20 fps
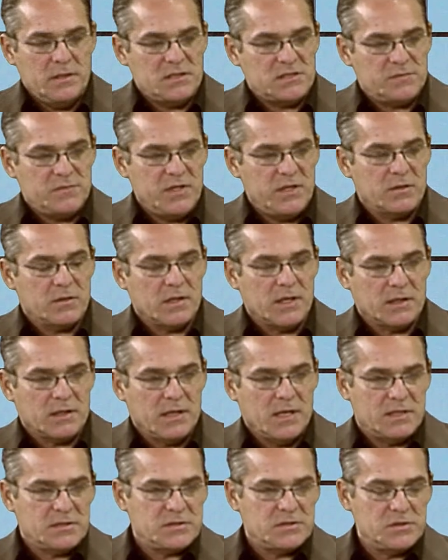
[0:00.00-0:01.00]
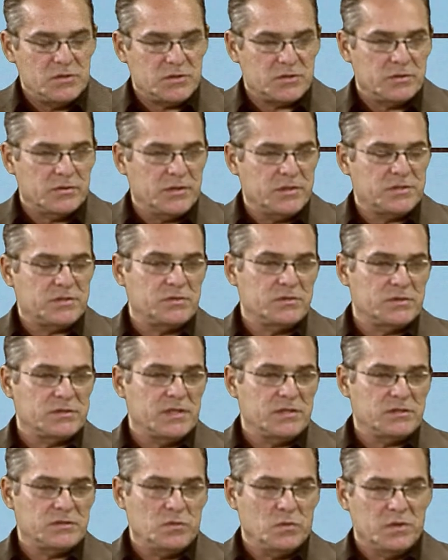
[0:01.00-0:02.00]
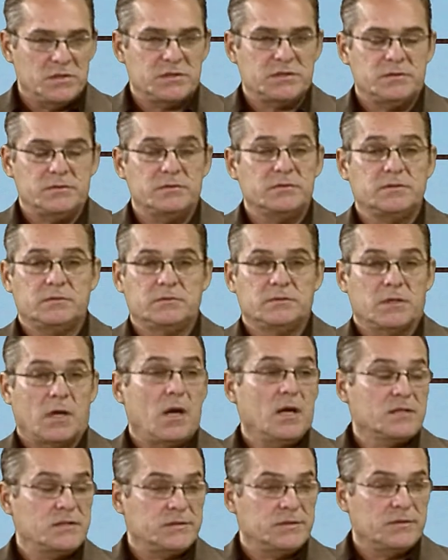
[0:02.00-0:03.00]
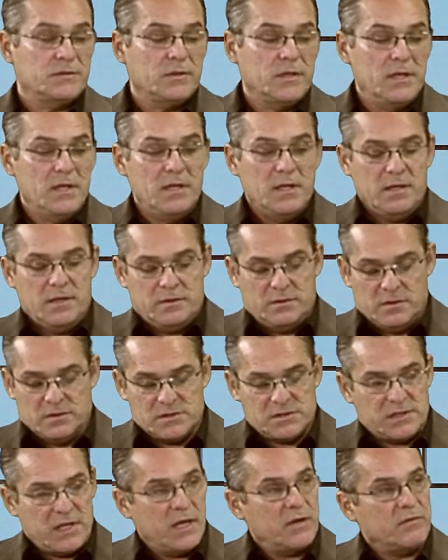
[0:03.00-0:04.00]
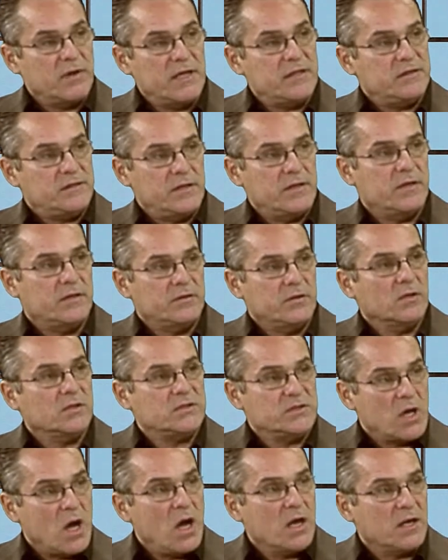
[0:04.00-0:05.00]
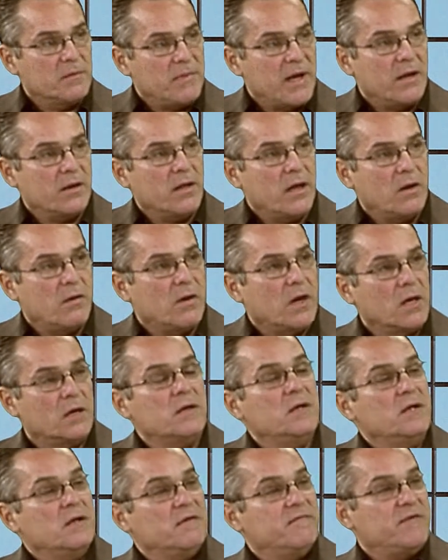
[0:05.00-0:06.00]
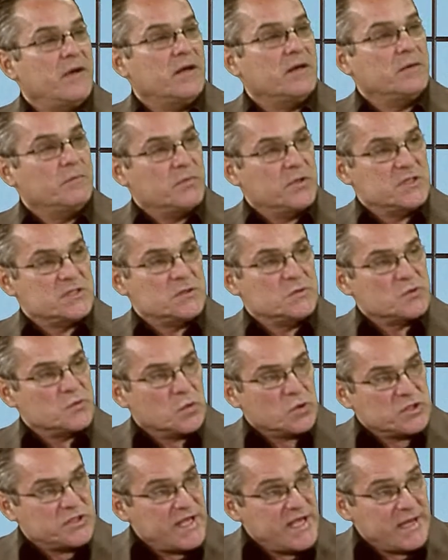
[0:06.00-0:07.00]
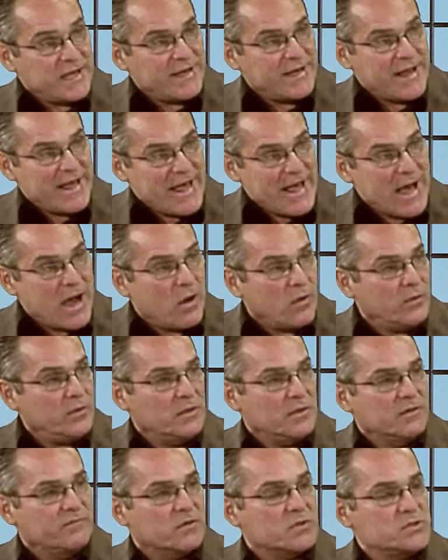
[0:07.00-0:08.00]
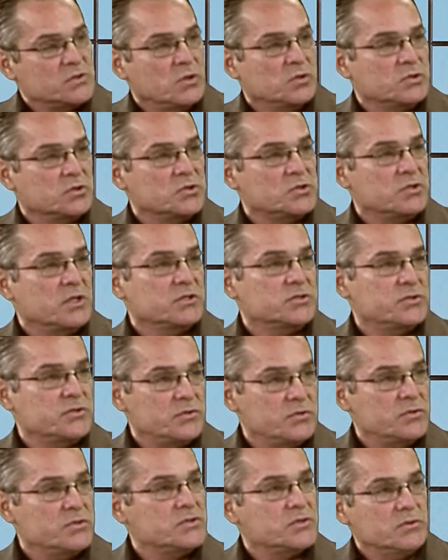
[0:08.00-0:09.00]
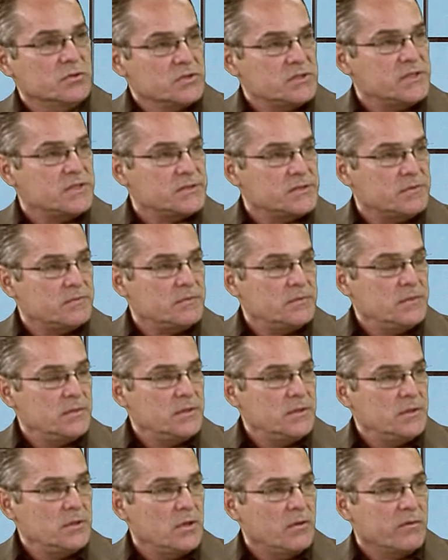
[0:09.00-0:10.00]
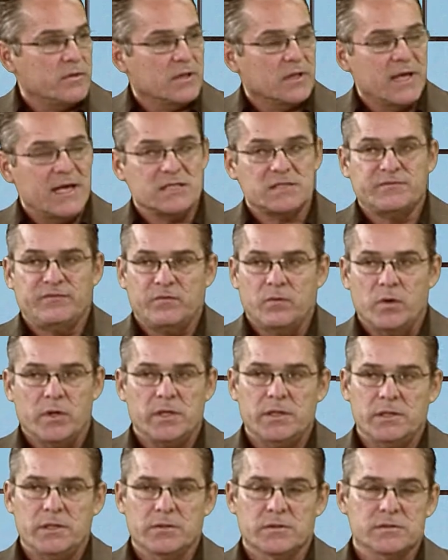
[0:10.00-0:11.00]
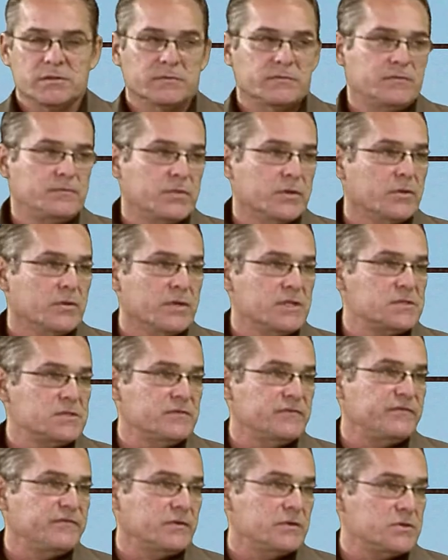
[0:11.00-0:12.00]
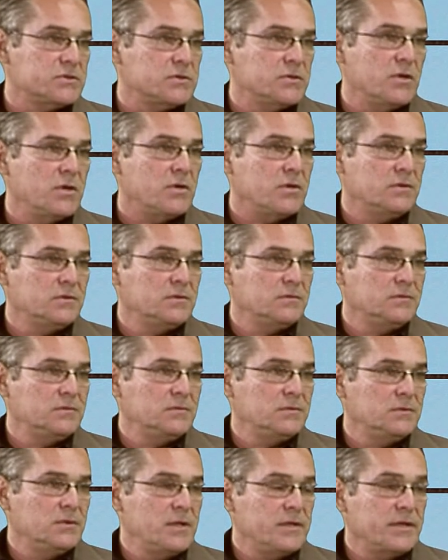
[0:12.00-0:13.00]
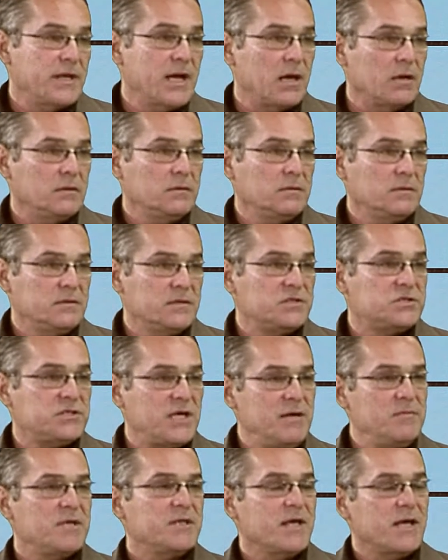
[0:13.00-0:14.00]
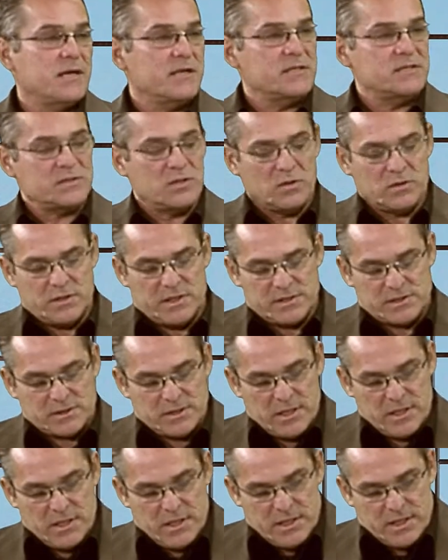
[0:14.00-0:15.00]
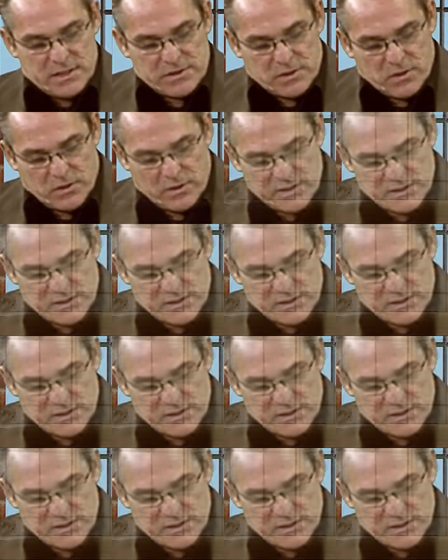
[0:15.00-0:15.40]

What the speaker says: speaker on constitutional issues that you wish to talk to, and they'll stand right there and they'll talk about how our founding principles were taken out of our social structure through the school system over the last 40 years of progressive control. Now the shame of that is only